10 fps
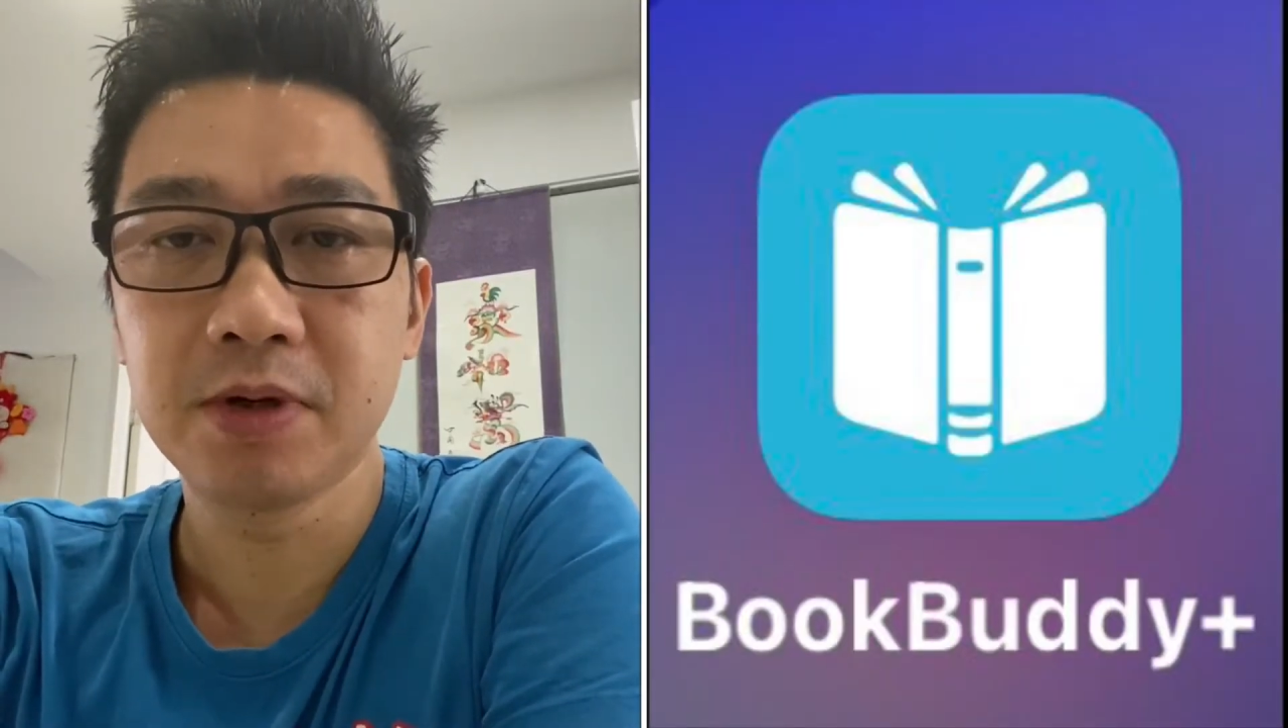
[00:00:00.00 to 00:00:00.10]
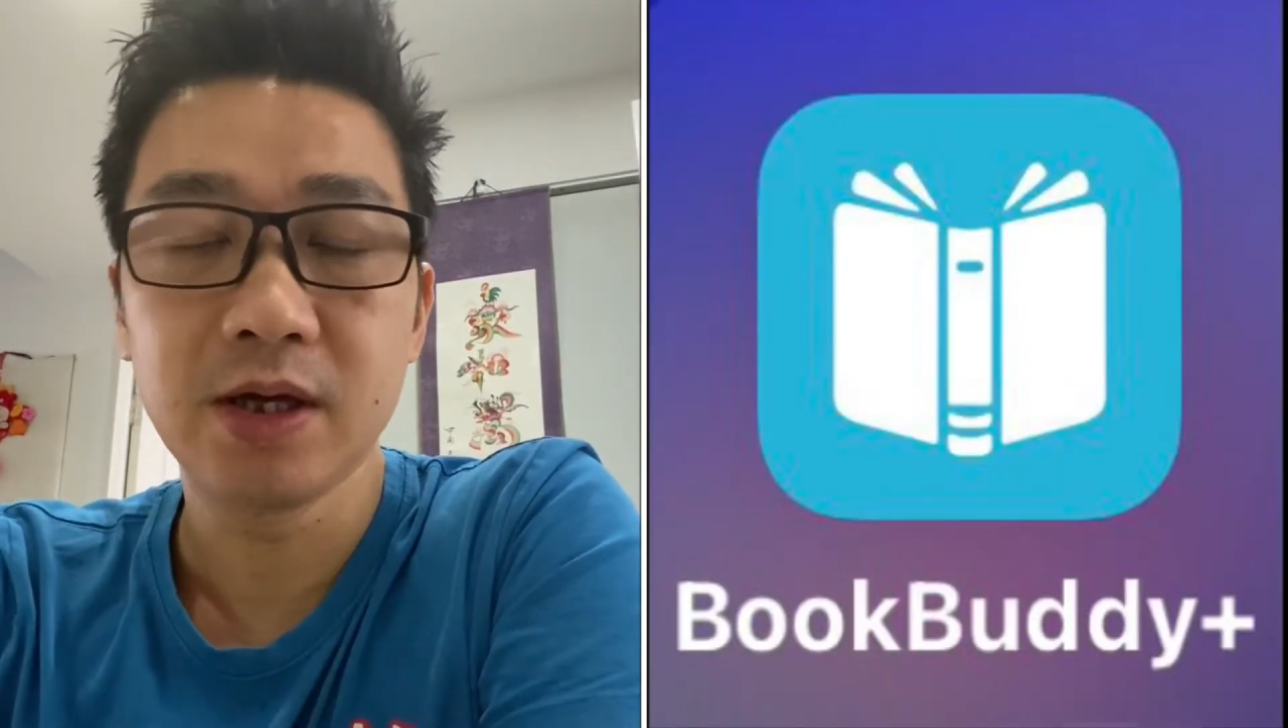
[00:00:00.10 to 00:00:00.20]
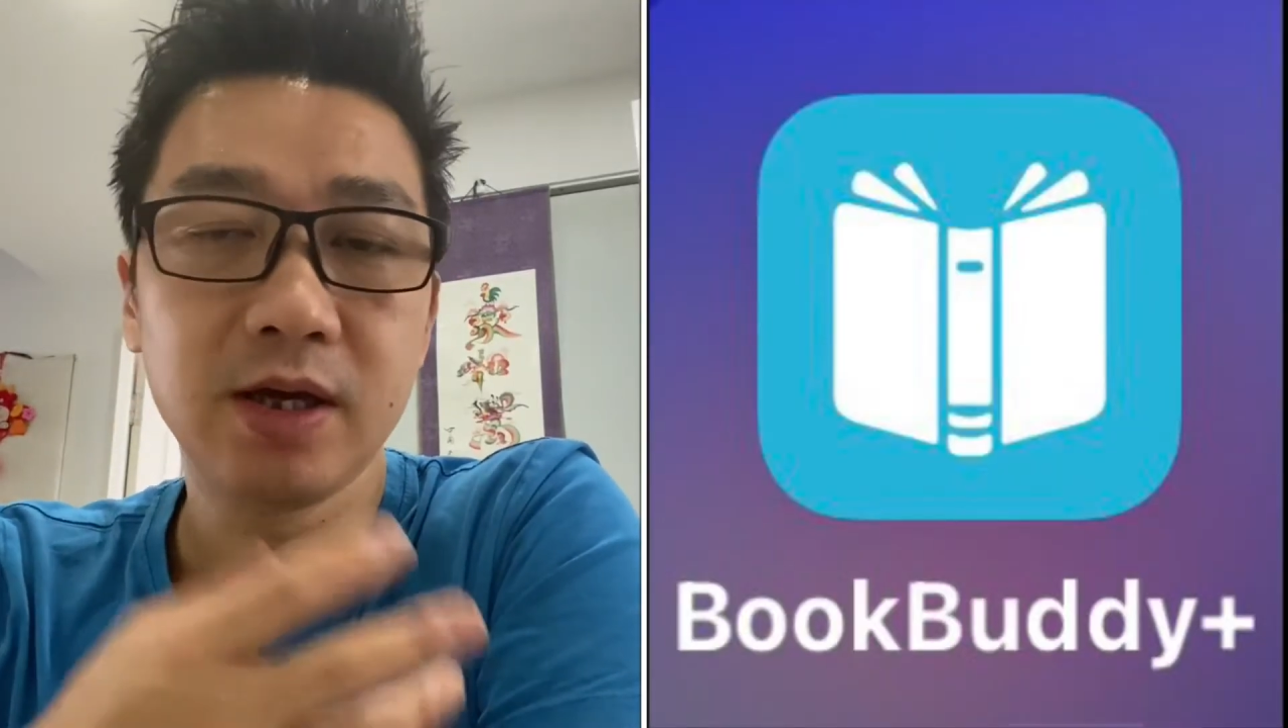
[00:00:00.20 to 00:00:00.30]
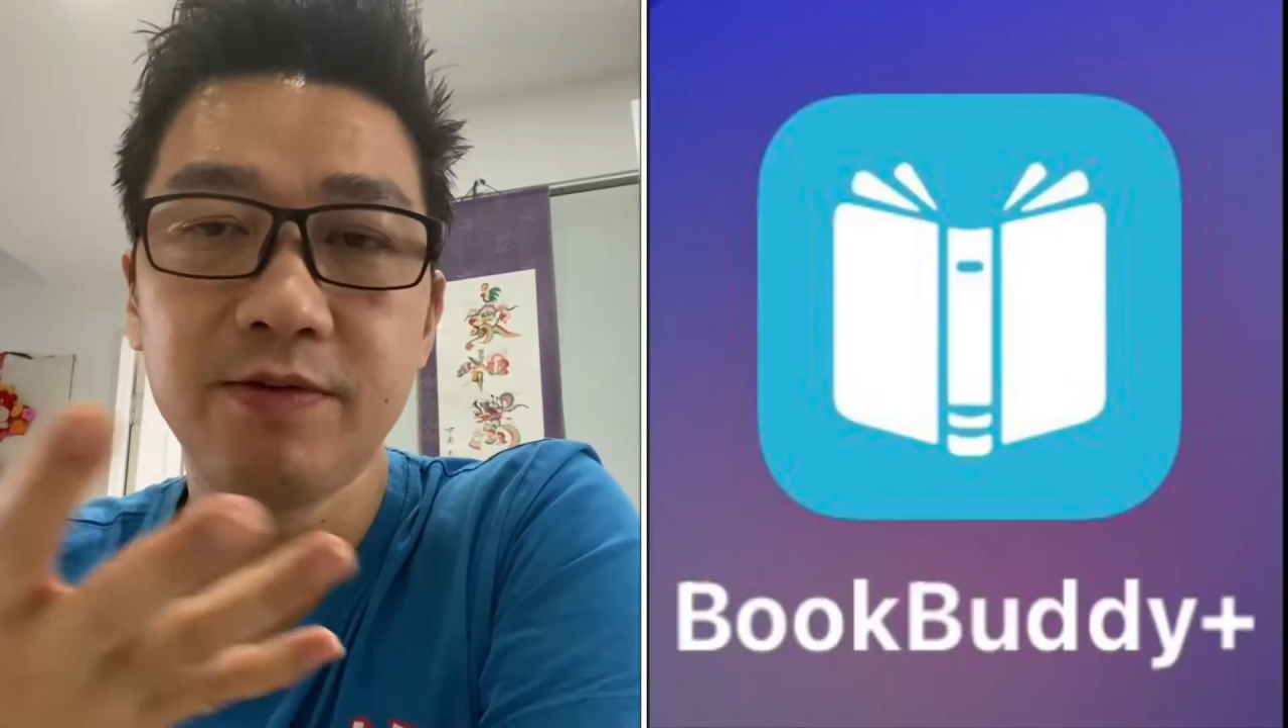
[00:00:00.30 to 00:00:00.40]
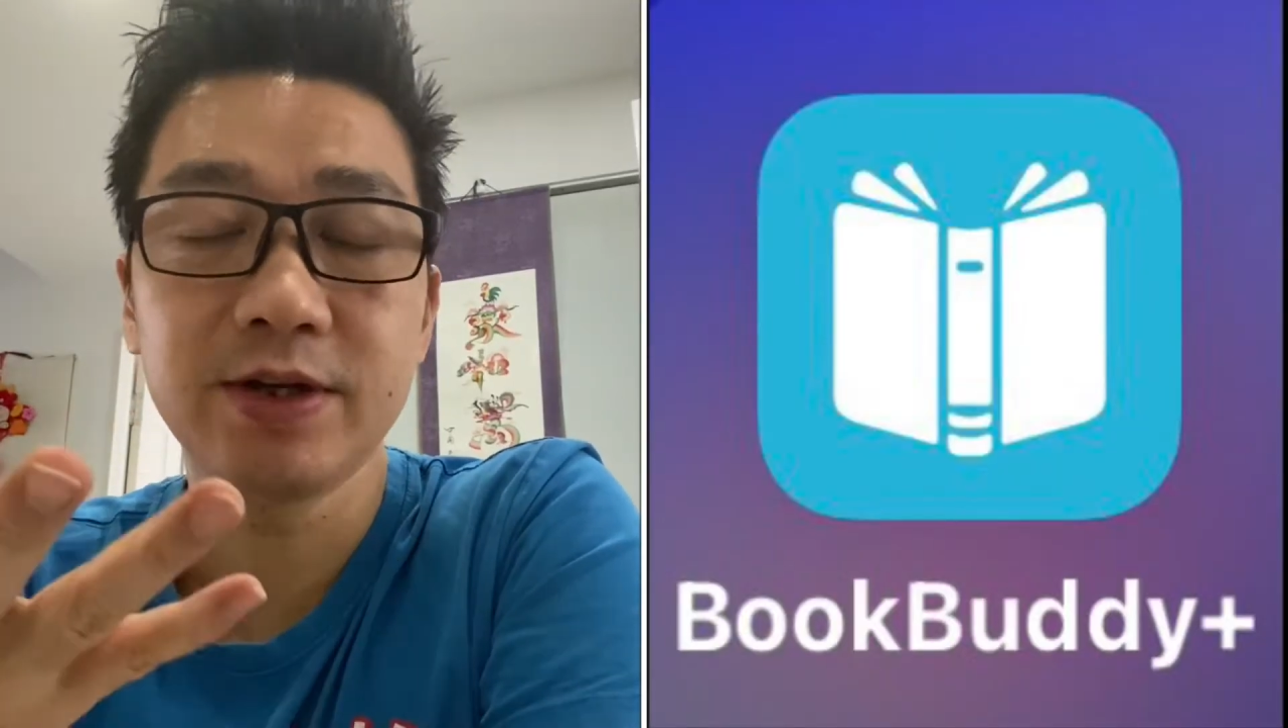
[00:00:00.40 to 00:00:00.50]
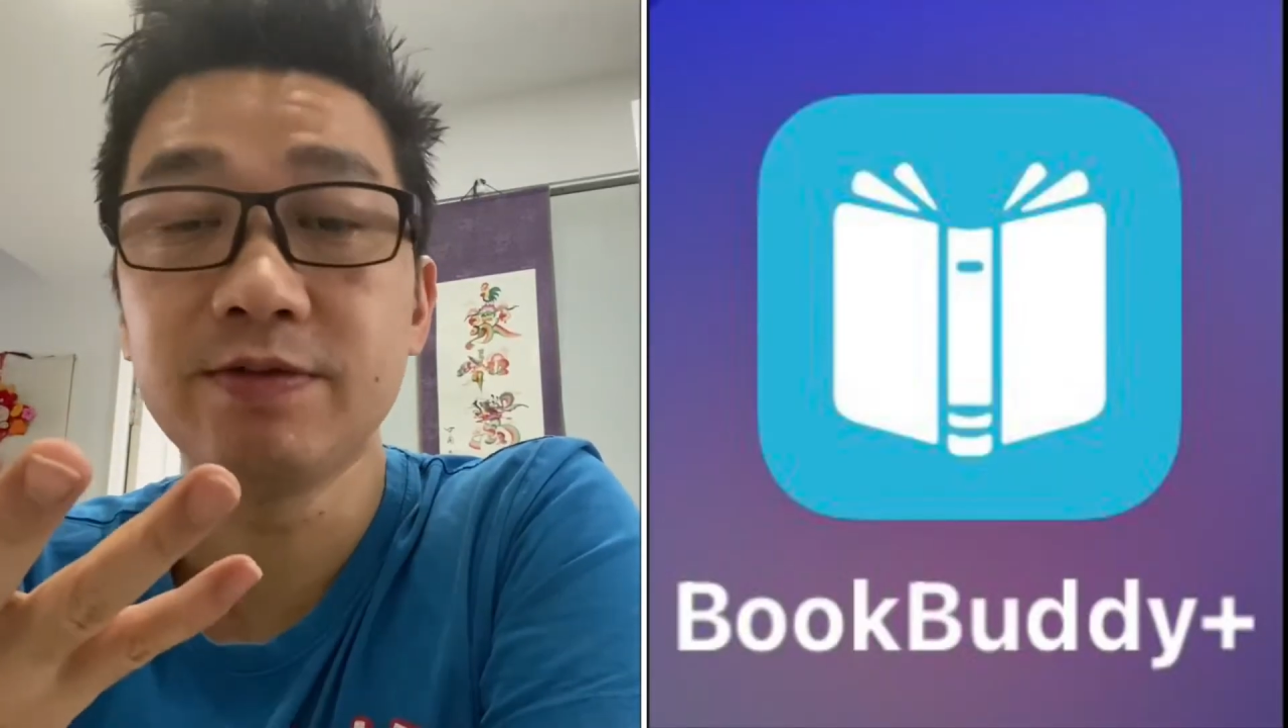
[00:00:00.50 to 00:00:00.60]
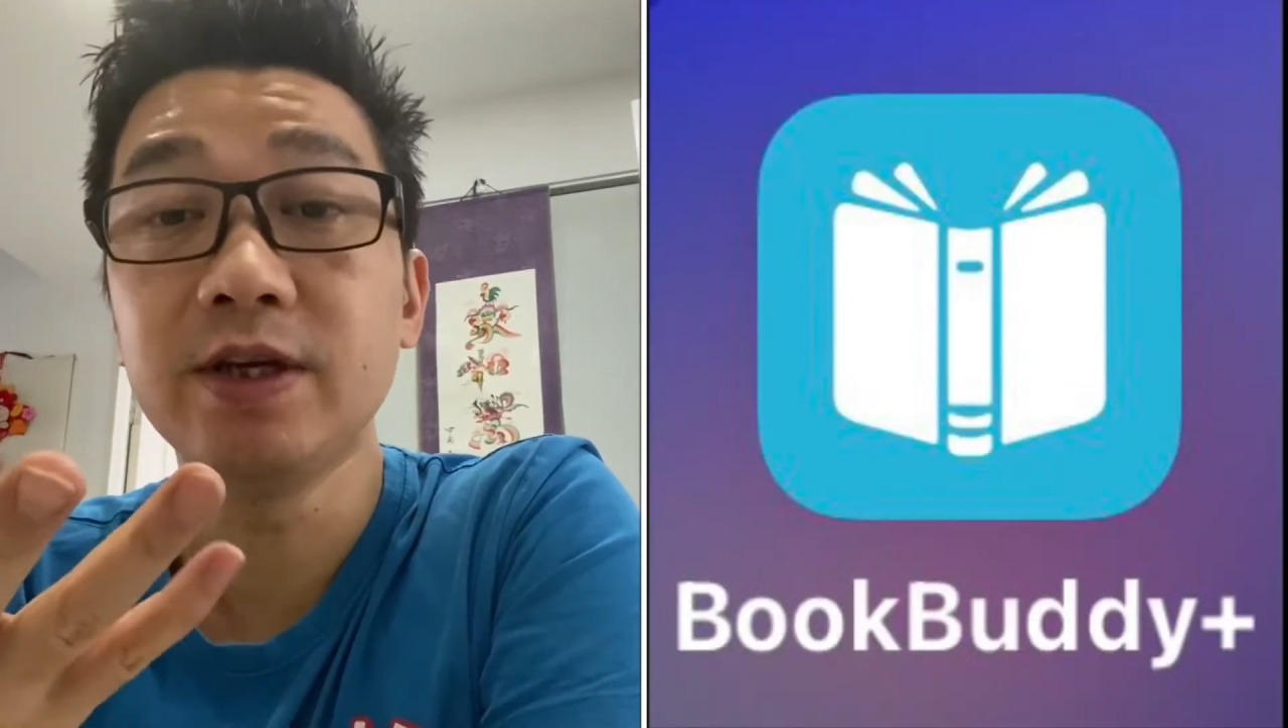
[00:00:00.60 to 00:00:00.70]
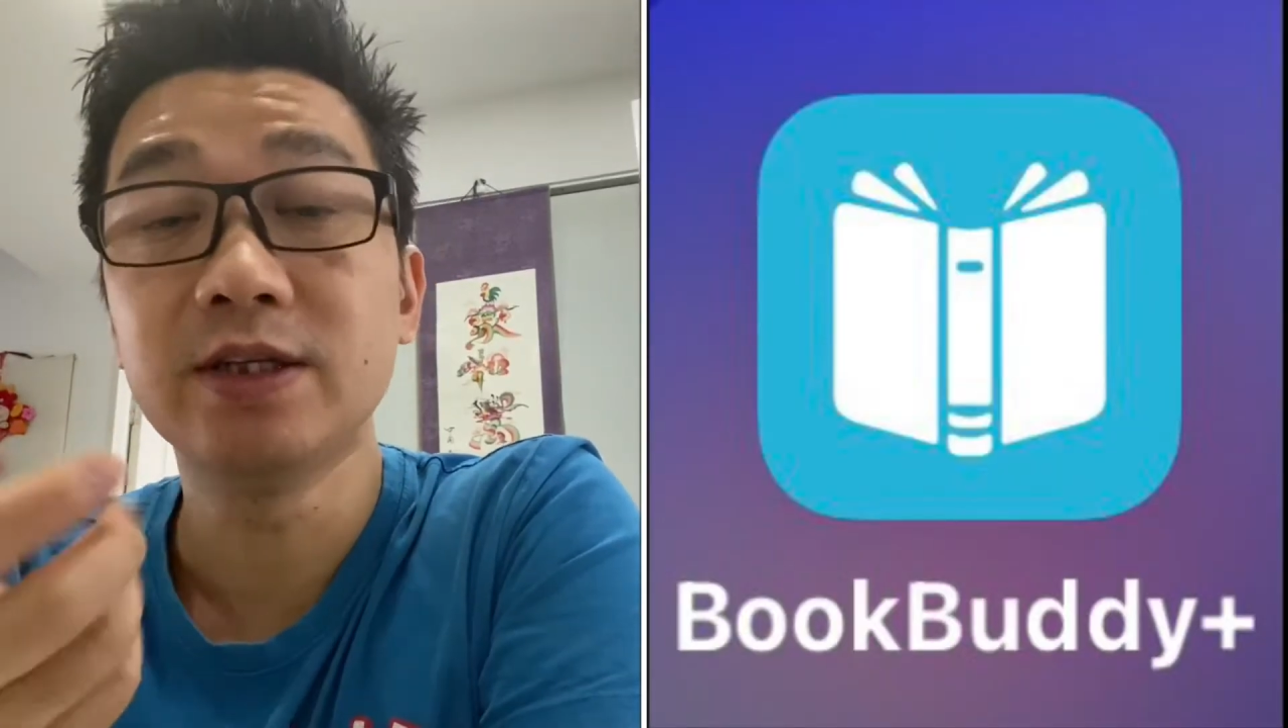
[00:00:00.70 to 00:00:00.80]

effectively a